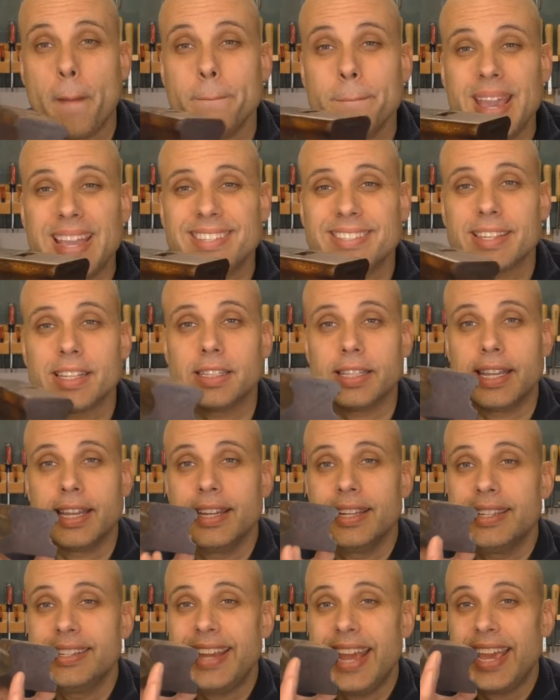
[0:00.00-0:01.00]
I'm basically
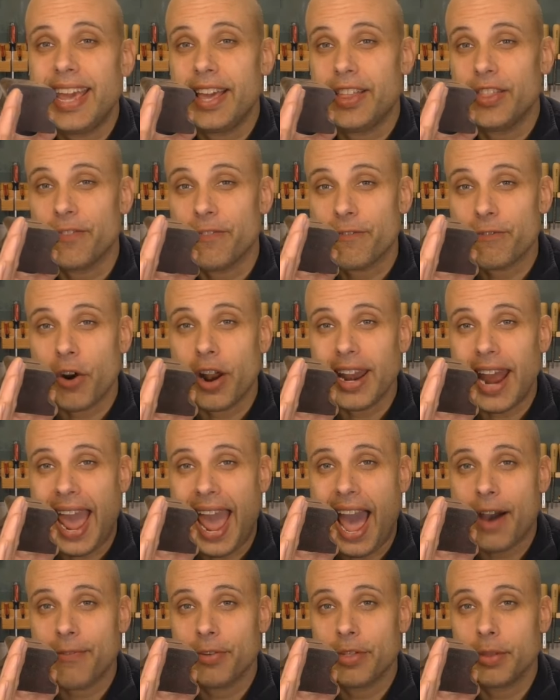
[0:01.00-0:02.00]
taking the front
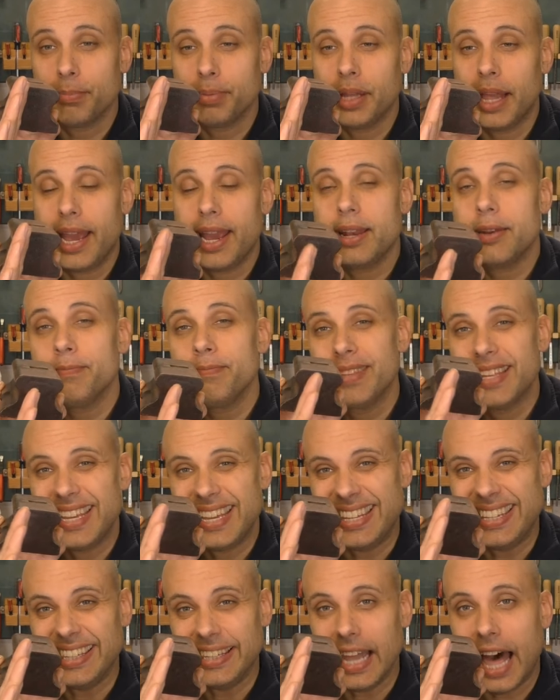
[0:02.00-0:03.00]
half of the plane
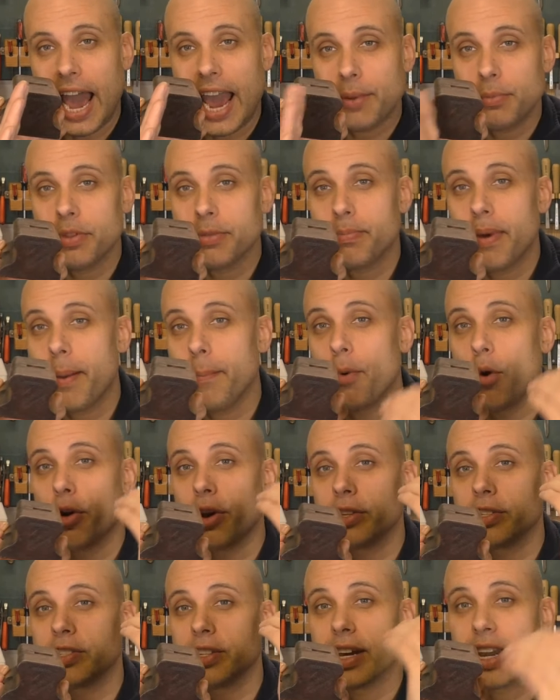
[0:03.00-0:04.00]
in line with my
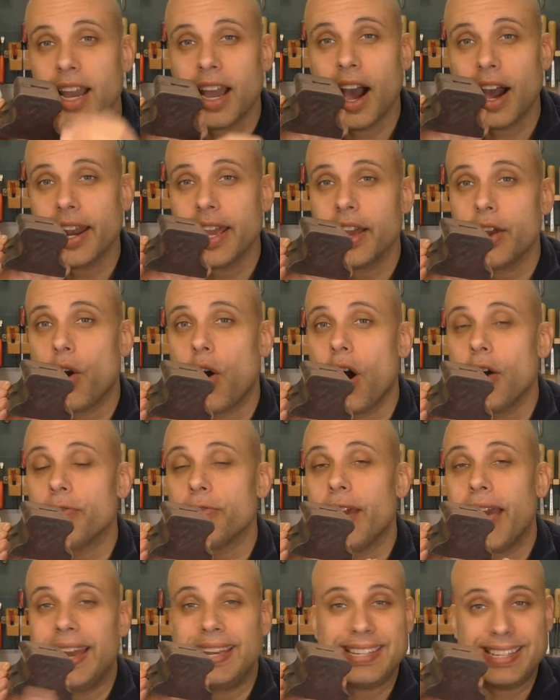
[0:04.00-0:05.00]
mortise, cutting it off
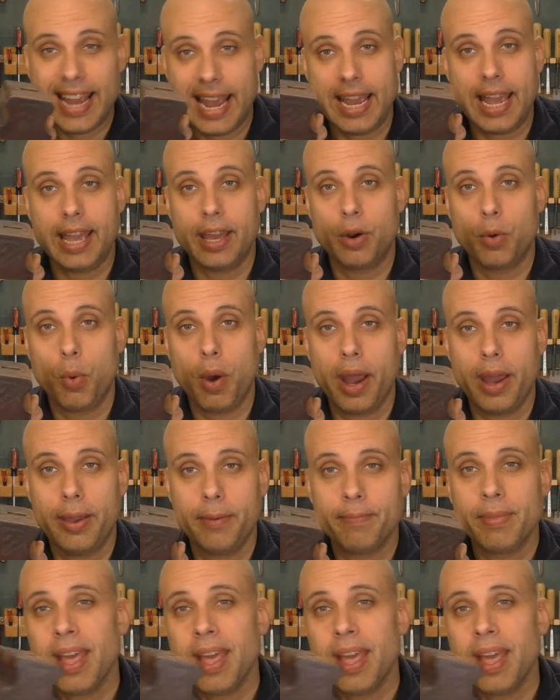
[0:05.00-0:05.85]
and taking it away.